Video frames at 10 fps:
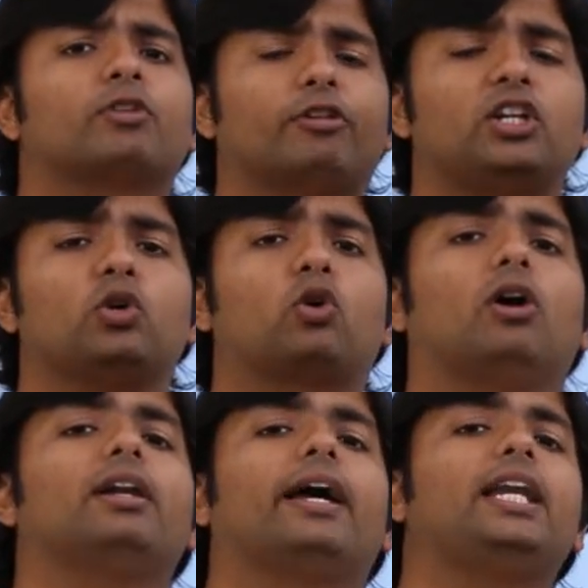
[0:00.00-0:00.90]
when you
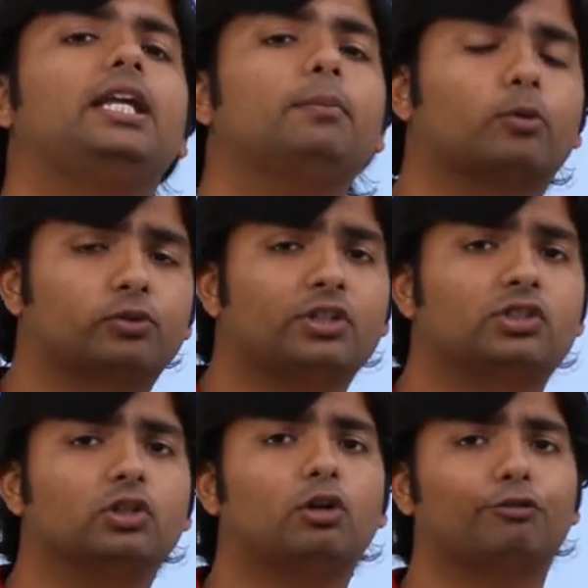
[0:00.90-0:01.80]
call any
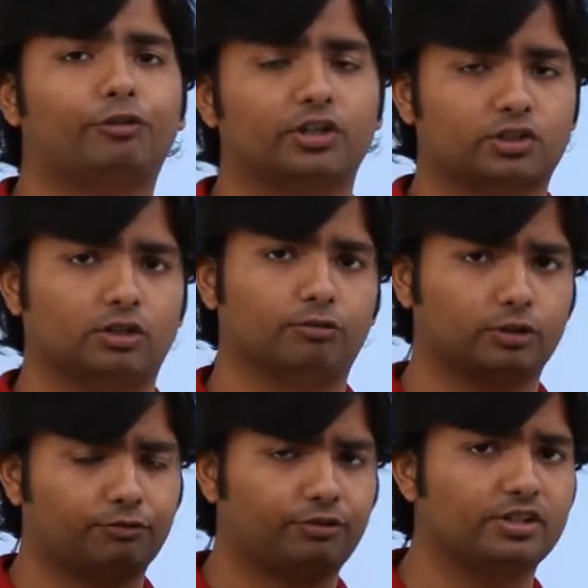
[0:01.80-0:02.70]
procedure or function
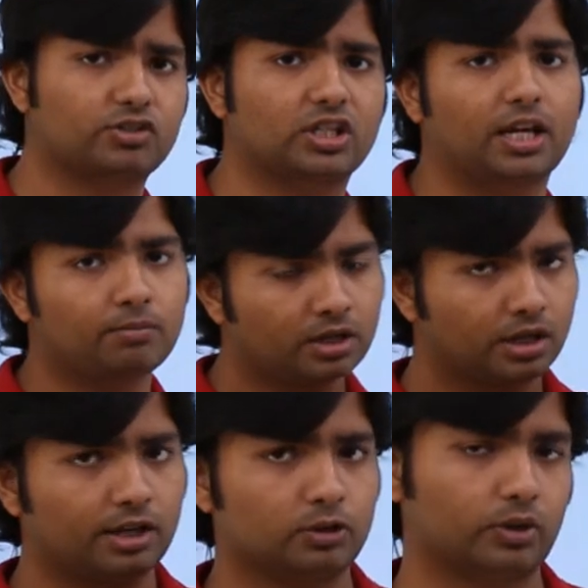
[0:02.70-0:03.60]
for the first time
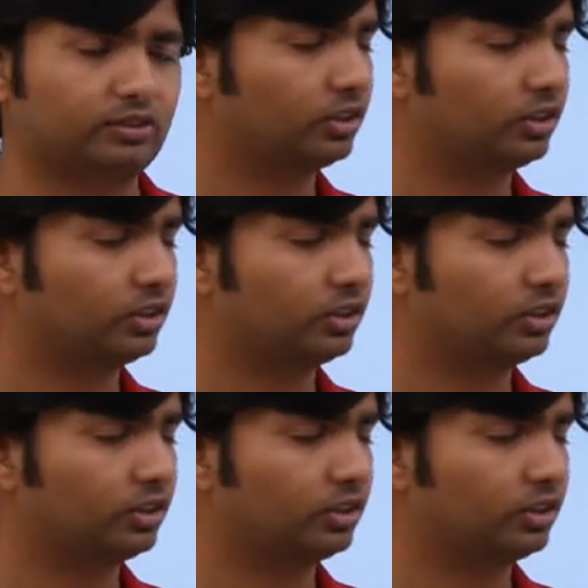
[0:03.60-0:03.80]
in your